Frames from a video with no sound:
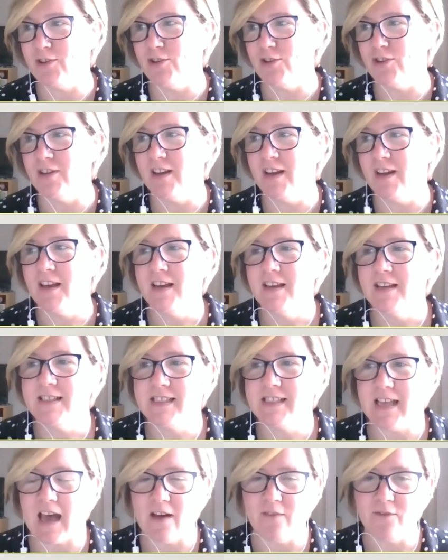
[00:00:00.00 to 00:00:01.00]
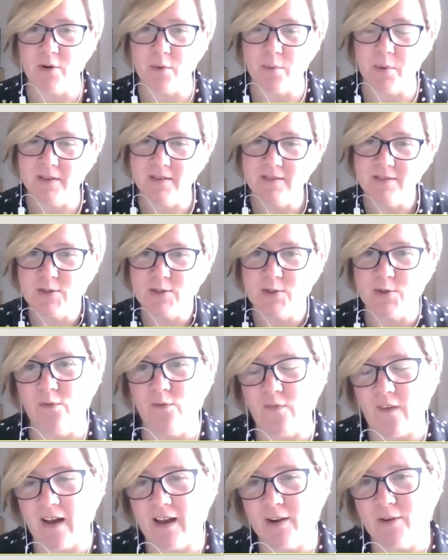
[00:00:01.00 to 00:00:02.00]
you to everyone so
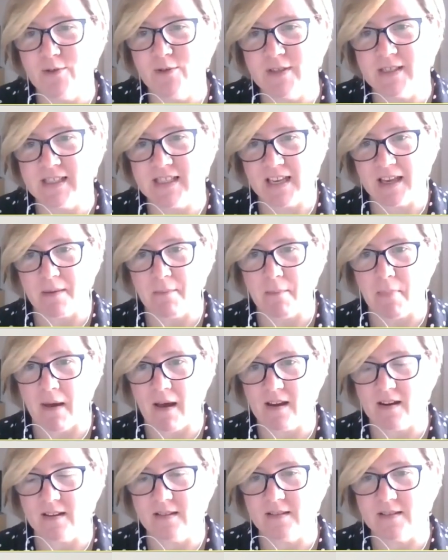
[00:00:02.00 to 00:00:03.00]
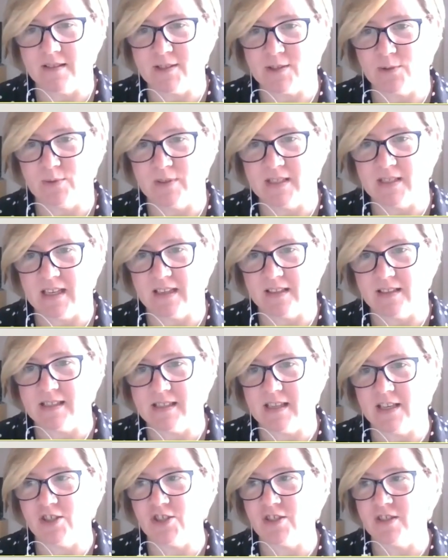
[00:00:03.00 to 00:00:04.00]
far who has taken part in the storytelling
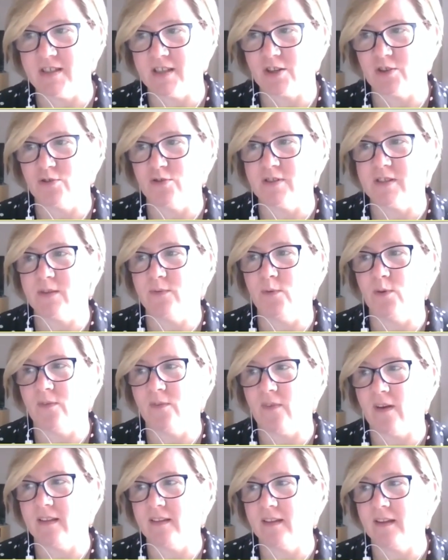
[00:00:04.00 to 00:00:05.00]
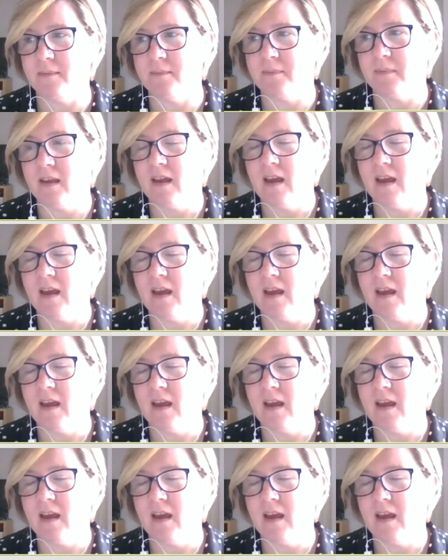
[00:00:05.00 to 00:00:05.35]
sessions across the Forth Valley,